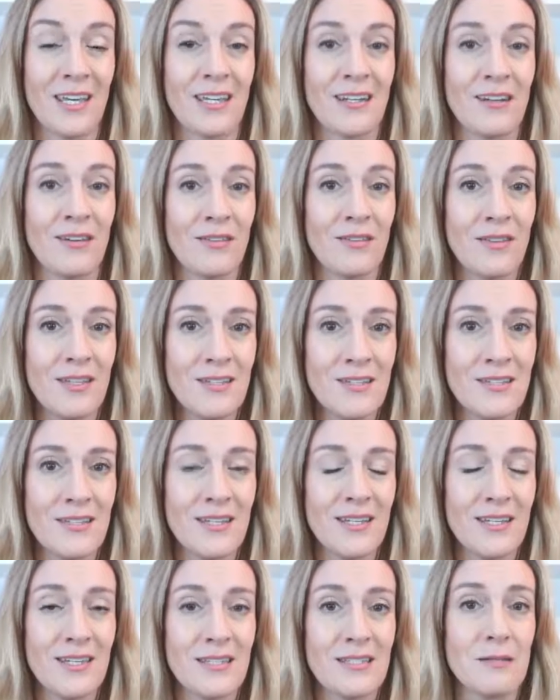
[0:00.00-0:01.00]
Now this
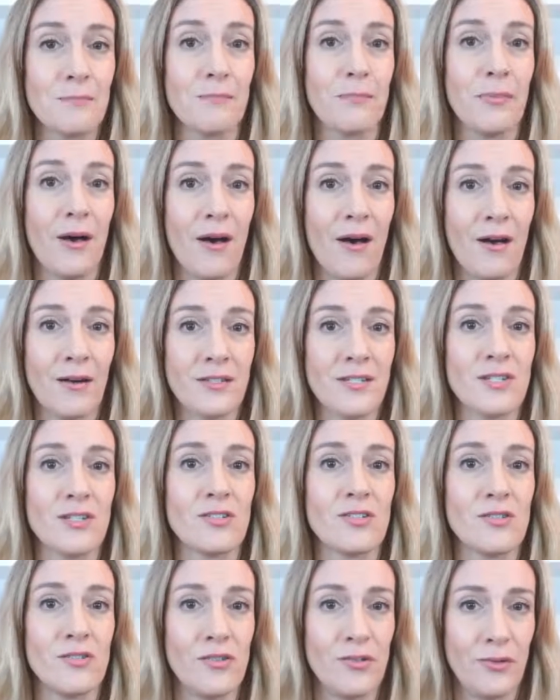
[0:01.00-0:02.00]
is part
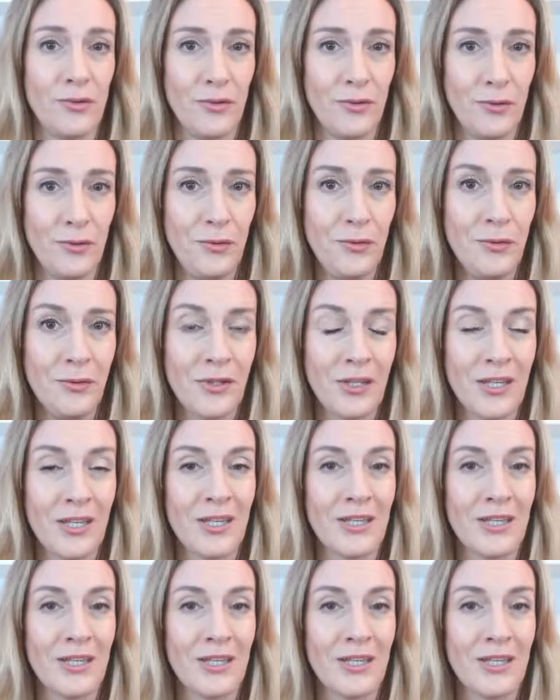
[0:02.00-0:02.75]
2.